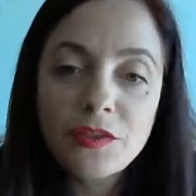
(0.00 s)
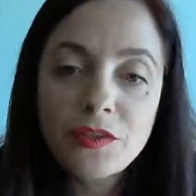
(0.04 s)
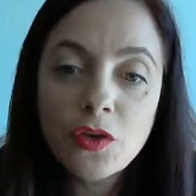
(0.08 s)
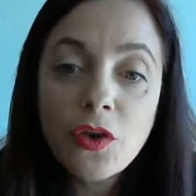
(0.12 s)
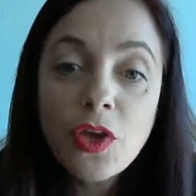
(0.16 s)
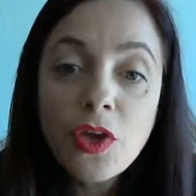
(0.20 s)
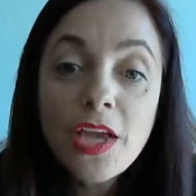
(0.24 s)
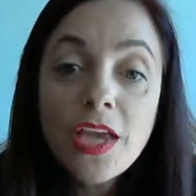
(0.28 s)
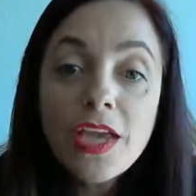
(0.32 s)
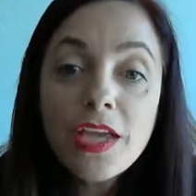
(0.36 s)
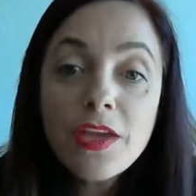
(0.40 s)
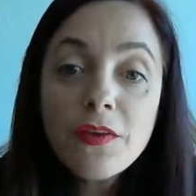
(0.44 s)

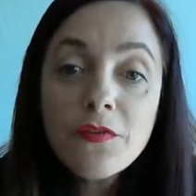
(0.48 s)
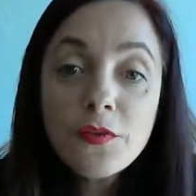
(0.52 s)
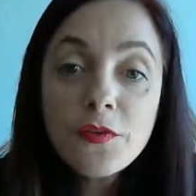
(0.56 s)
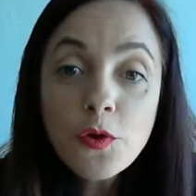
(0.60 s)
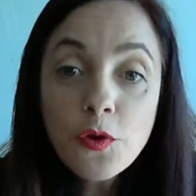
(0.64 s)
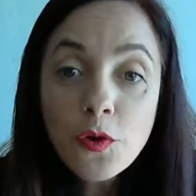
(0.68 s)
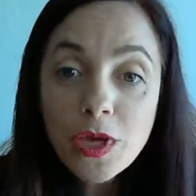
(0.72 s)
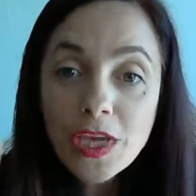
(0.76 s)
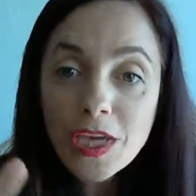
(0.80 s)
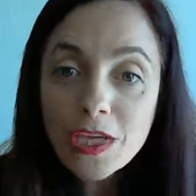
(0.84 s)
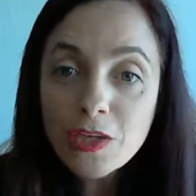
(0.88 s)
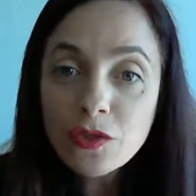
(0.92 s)
So if
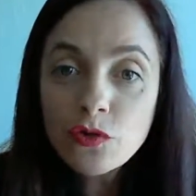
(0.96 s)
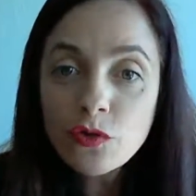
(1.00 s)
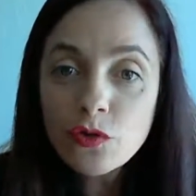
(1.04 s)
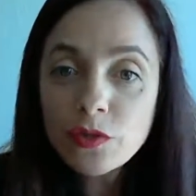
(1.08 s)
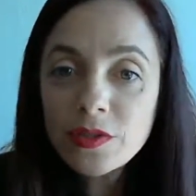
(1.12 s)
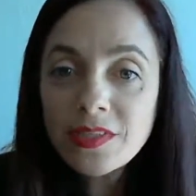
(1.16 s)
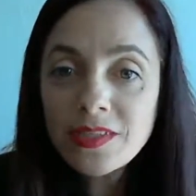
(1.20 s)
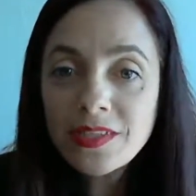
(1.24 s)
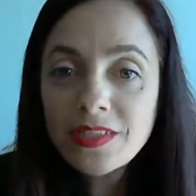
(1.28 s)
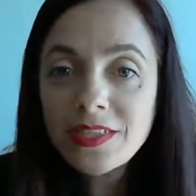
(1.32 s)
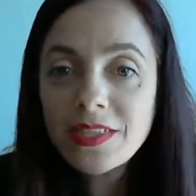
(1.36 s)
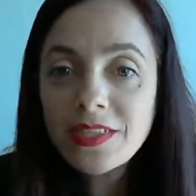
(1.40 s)
you're
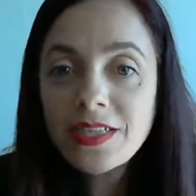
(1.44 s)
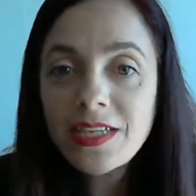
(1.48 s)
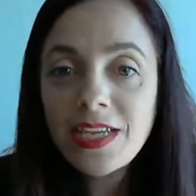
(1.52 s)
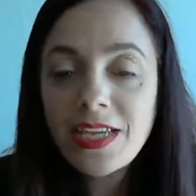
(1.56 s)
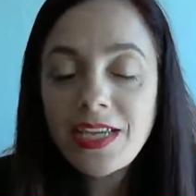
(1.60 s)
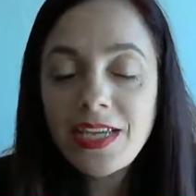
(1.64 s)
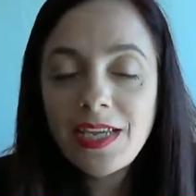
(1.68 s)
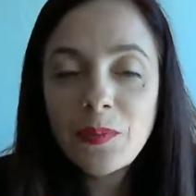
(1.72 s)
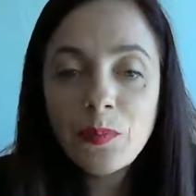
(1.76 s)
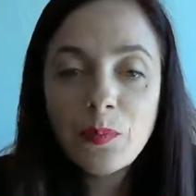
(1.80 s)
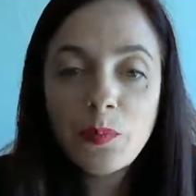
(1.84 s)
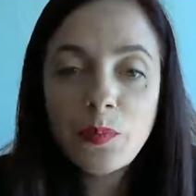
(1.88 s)
interested
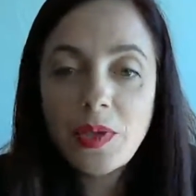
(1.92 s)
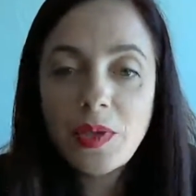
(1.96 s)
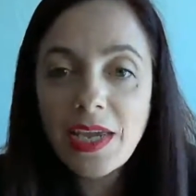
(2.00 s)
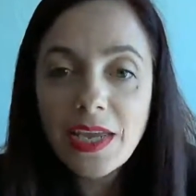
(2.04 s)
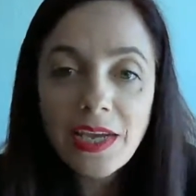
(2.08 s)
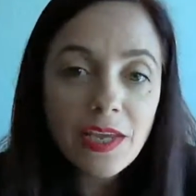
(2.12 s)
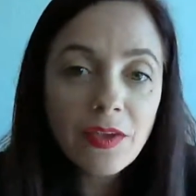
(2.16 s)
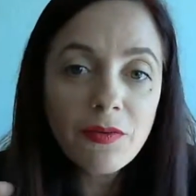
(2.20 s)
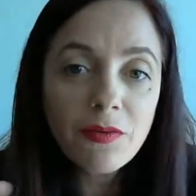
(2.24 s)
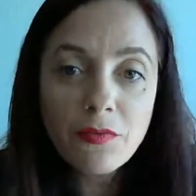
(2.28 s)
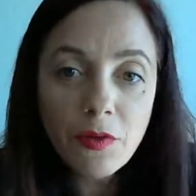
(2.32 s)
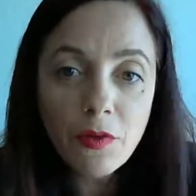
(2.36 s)
in
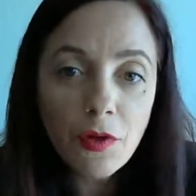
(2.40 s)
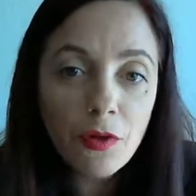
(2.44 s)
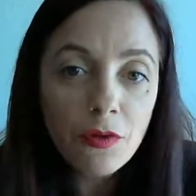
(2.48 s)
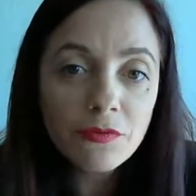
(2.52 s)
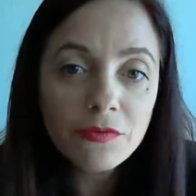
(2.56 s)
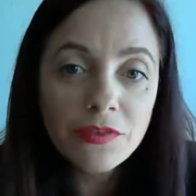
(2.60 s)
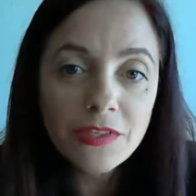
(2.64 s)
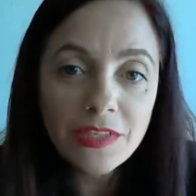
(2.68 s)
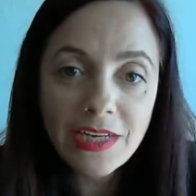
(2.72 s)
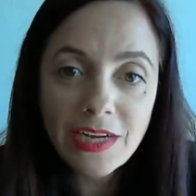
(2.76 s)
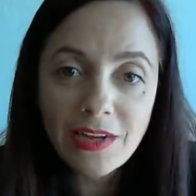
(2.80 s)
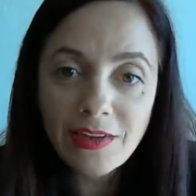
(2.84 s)
getting
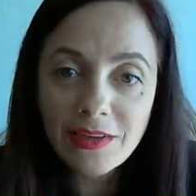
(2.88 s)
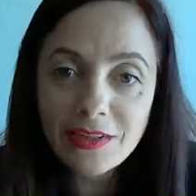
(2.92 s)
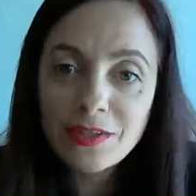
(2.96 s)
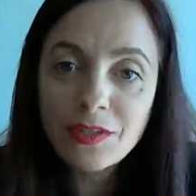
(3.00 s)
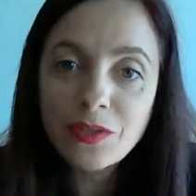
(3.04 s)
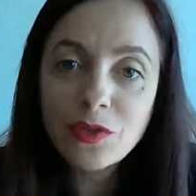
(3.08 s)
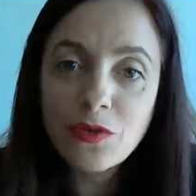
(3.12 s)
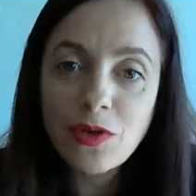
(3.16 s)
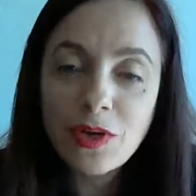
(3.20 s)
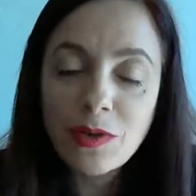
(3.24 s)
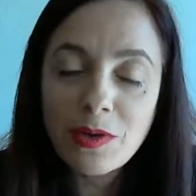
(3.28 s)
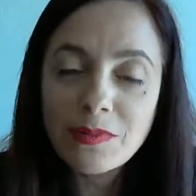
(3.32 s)
involved in our
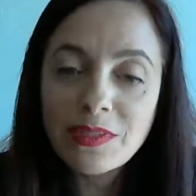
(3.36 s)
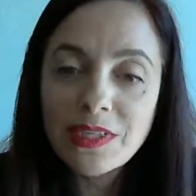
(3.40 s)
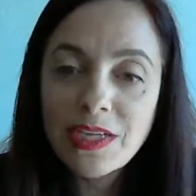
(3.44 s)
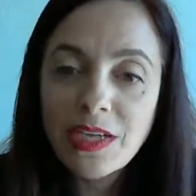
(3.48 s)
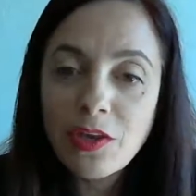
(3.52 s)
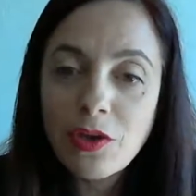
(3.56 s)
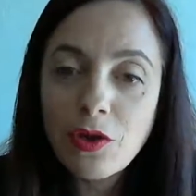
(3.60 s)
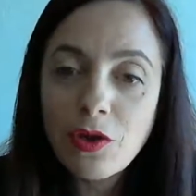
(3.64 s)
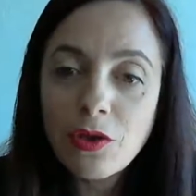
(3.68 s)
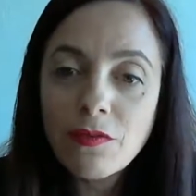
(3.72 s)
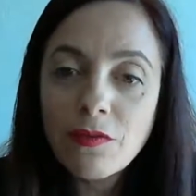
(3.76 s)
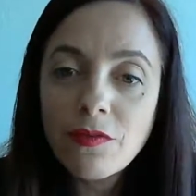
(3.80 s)
Instagram
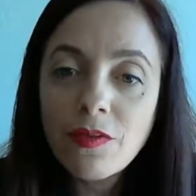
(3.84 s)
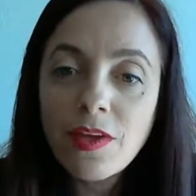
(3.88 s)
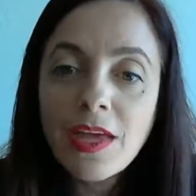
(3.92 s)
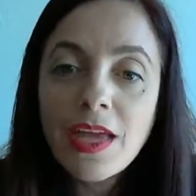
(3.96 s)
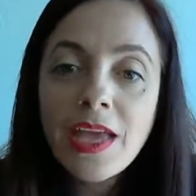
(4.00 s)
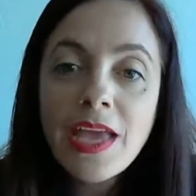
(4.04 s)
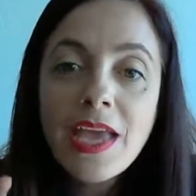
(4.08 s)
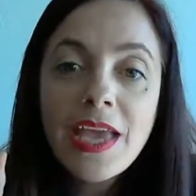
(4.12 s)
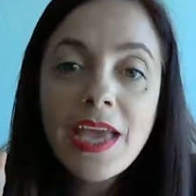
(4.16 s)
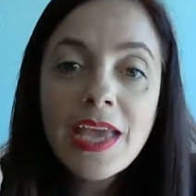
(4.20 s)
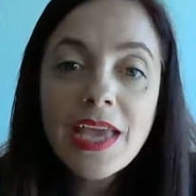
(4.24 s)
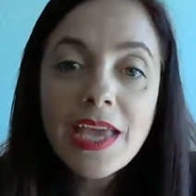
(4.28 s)
takeover,